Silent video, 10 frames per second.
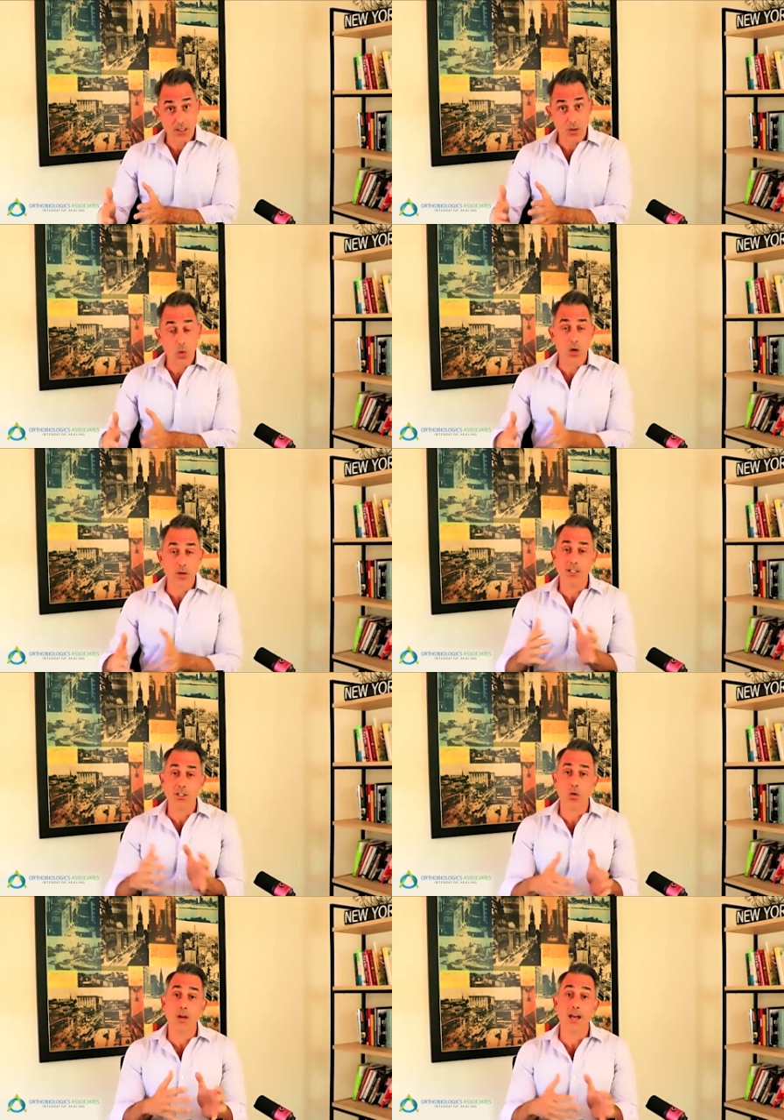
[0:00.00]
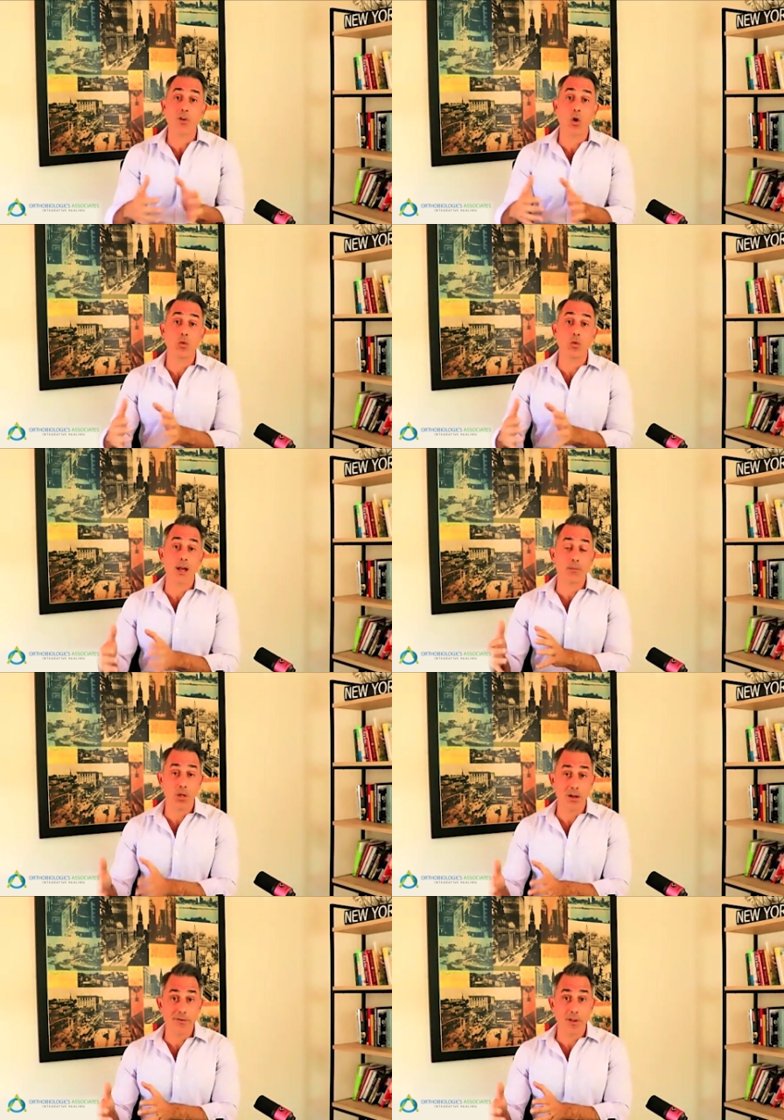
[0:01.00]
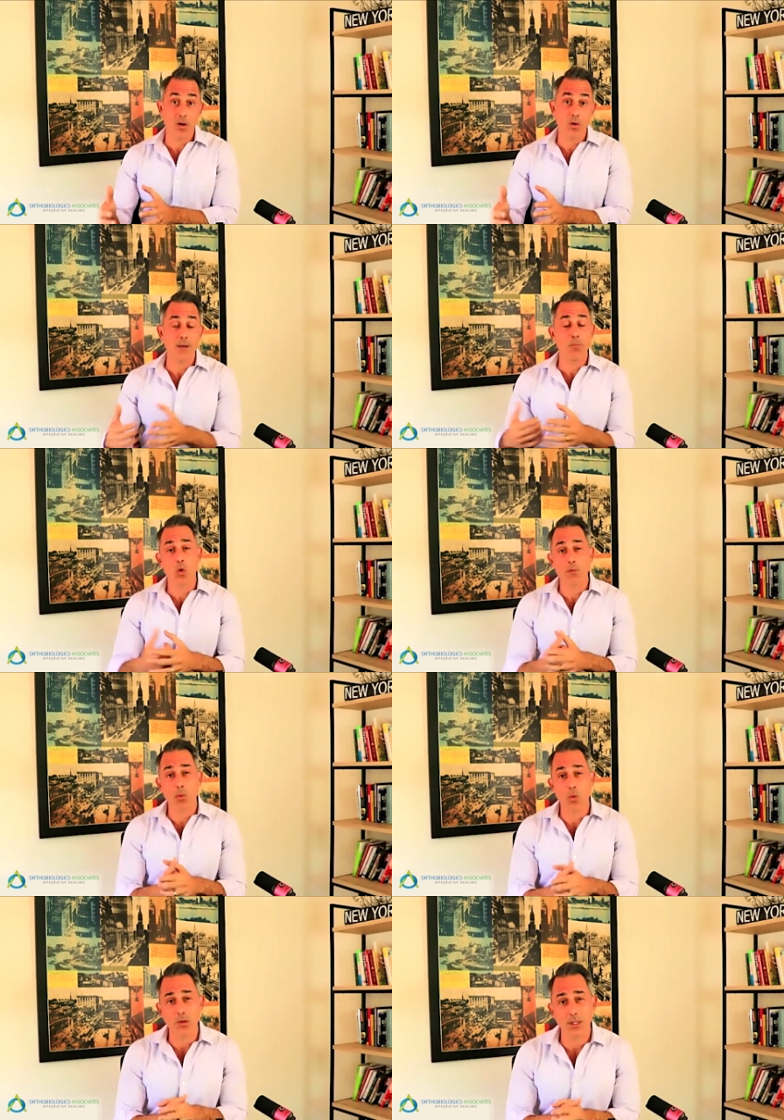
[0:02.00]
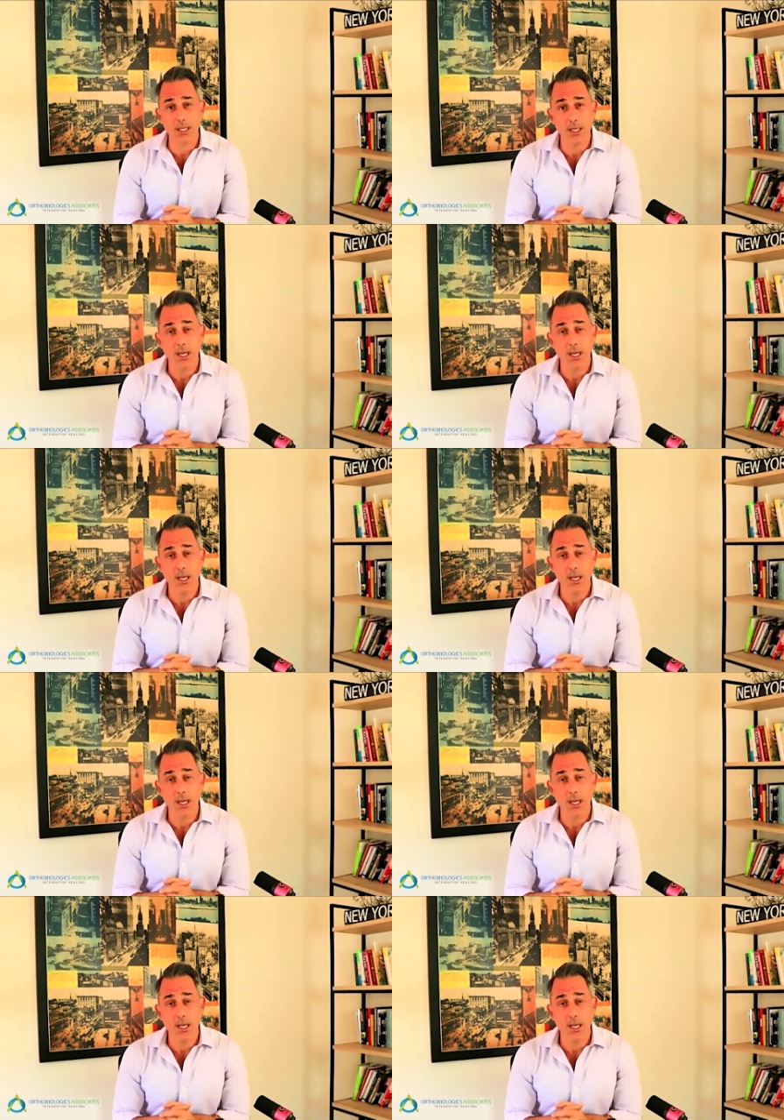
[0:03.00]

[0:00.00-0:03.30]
or they don't have a whole lot of blood flow. And more importantly,